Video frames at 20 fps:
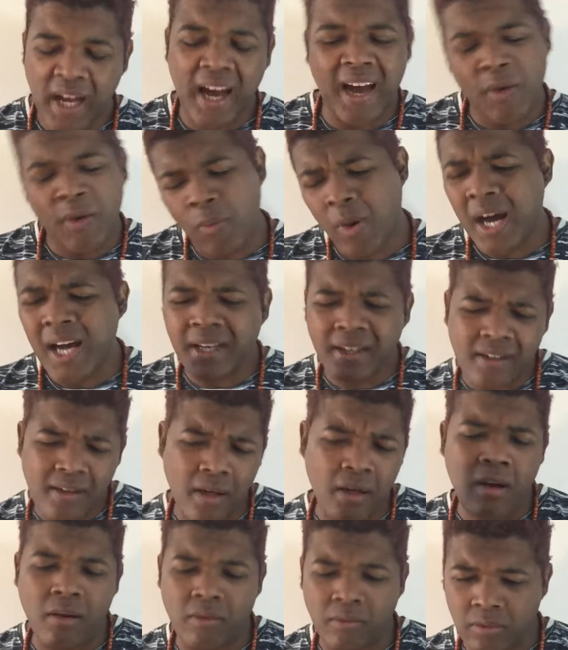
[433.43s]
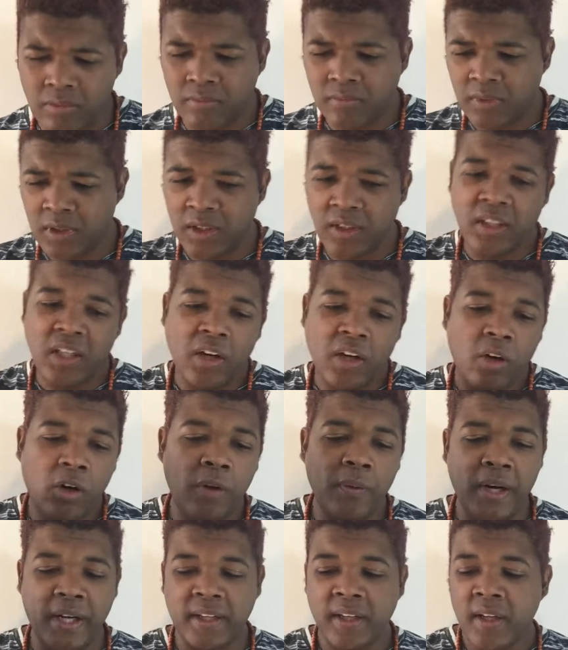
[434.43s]
I want to know.
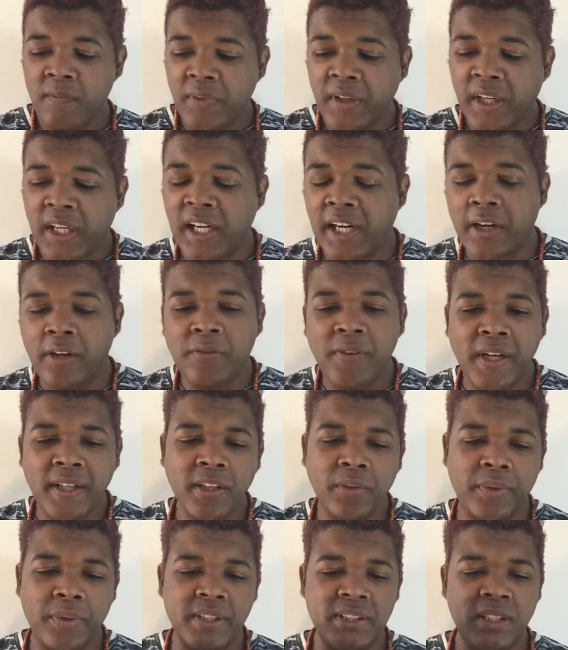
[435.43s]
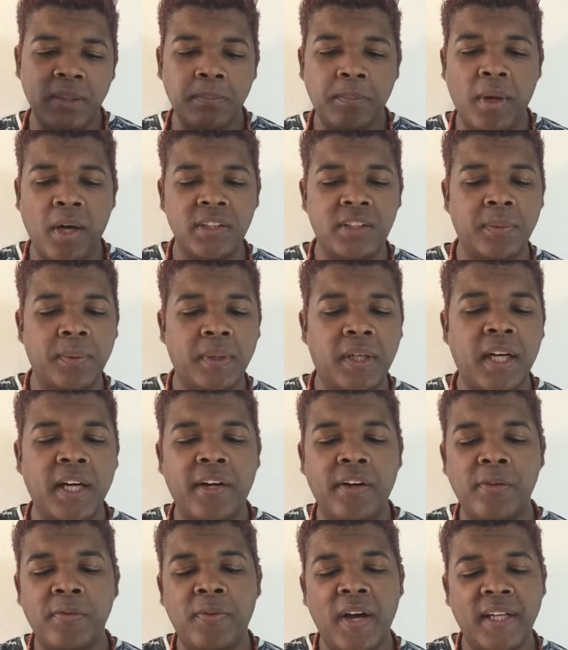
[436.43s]
All right. Clarifying the recent past, we're
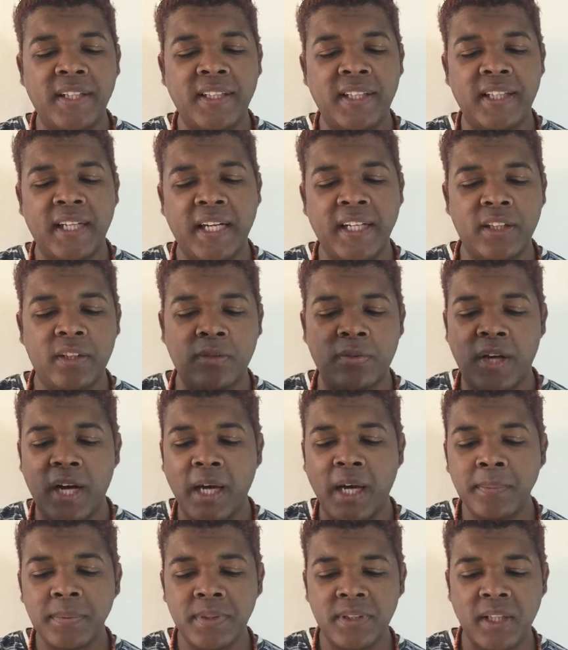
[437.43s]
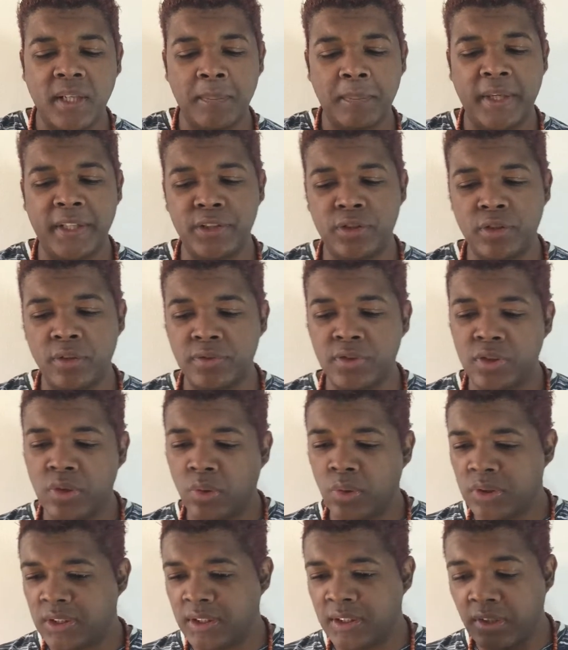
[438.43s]
clarifying that Eight of Cups, the Page of
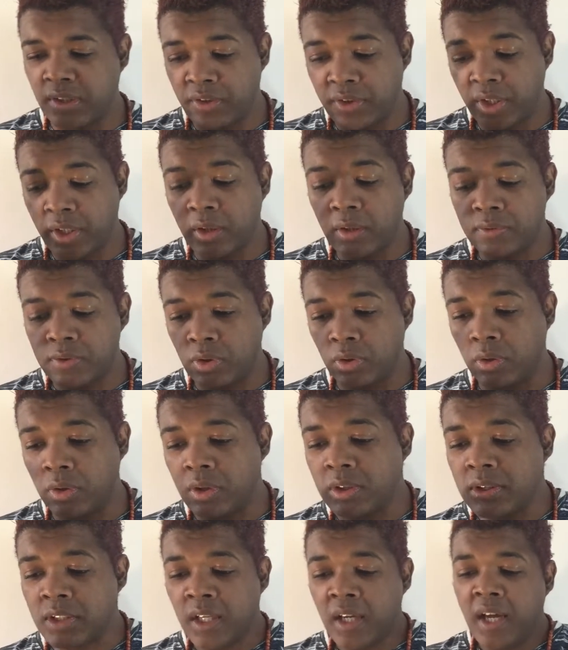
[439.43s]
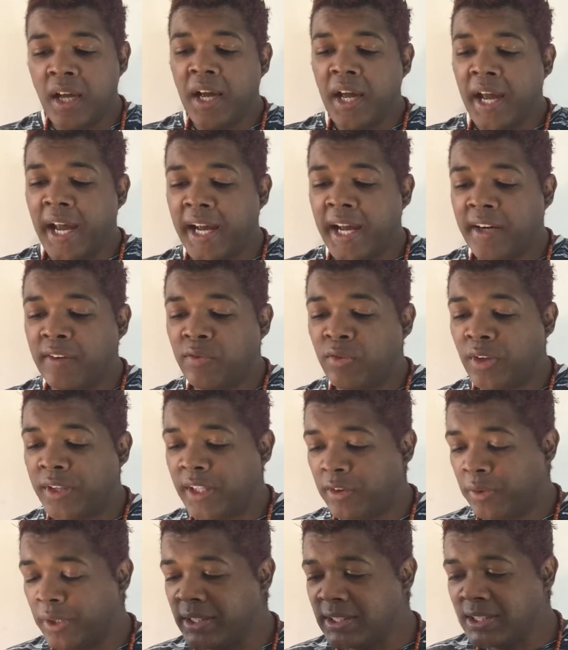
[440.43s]
Swords, and the Three of Swords. And for
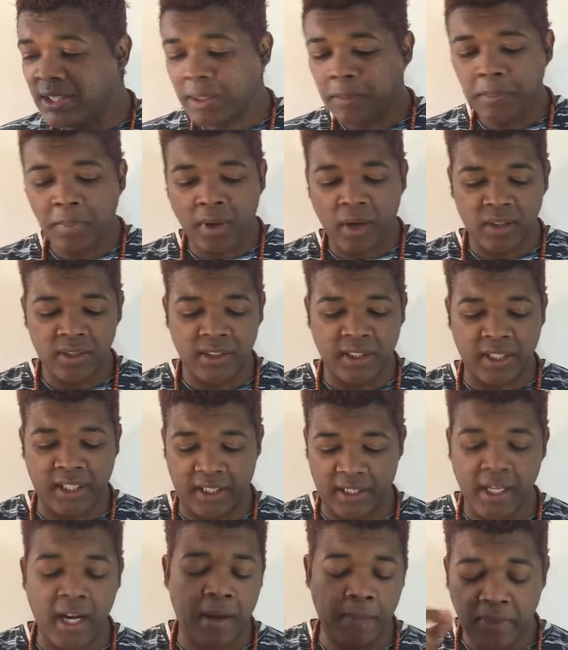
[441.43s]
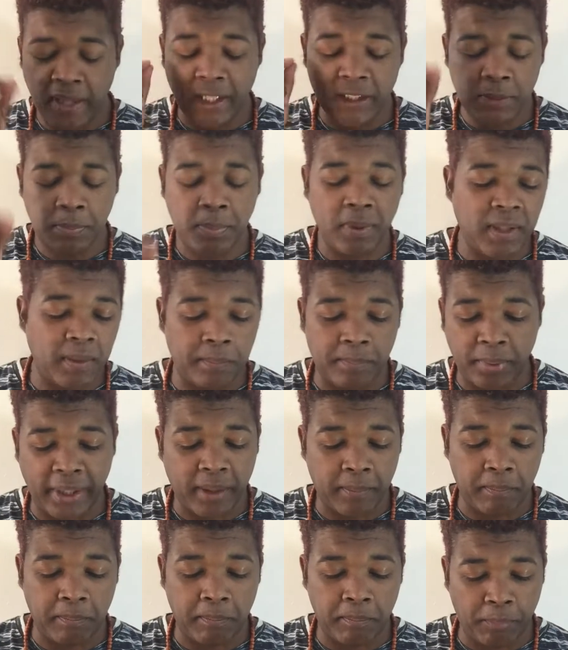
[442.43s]
that recent past there, yeah, there's been a
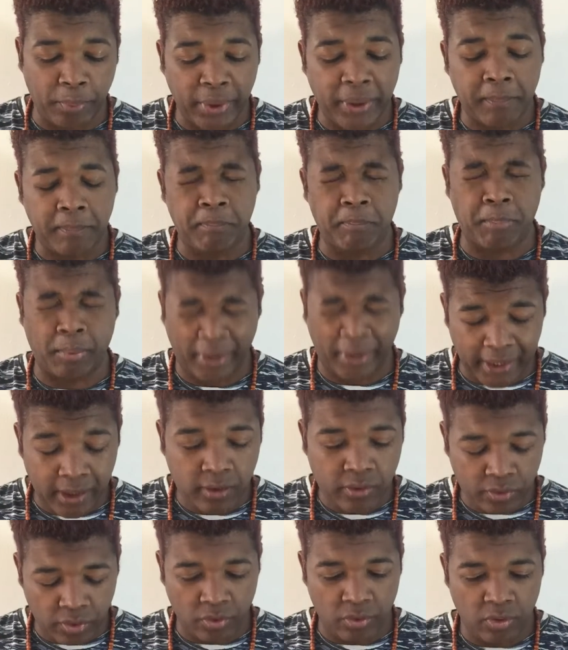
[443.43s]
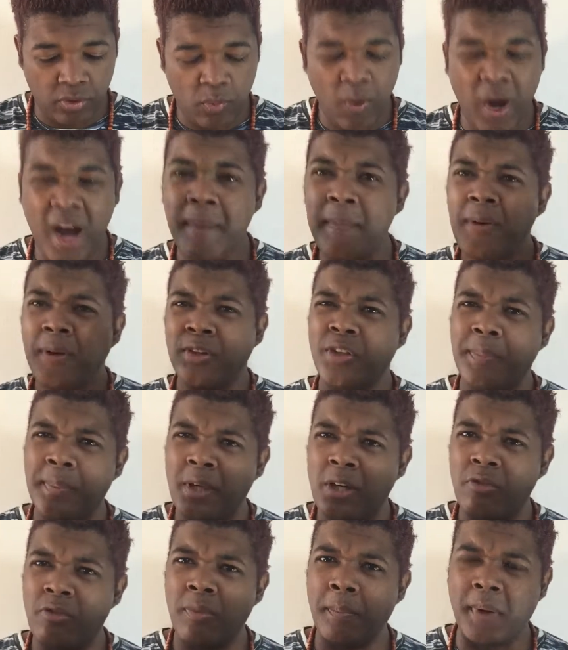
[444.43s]
breakthrough. Why am I
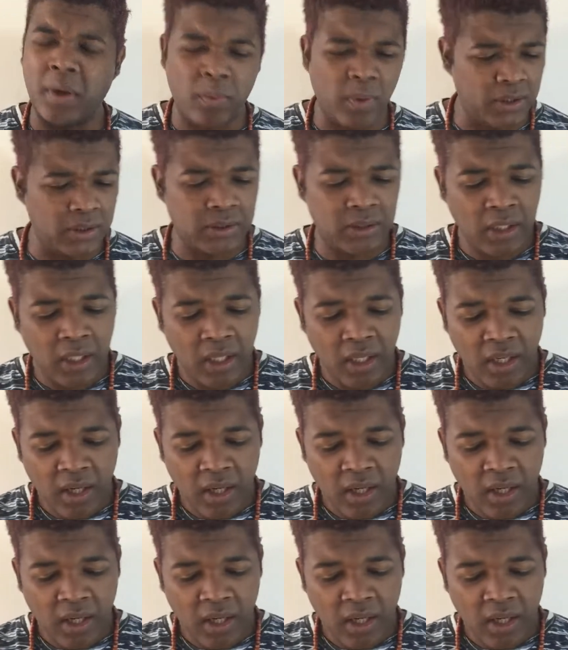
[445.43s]
tripping over my words?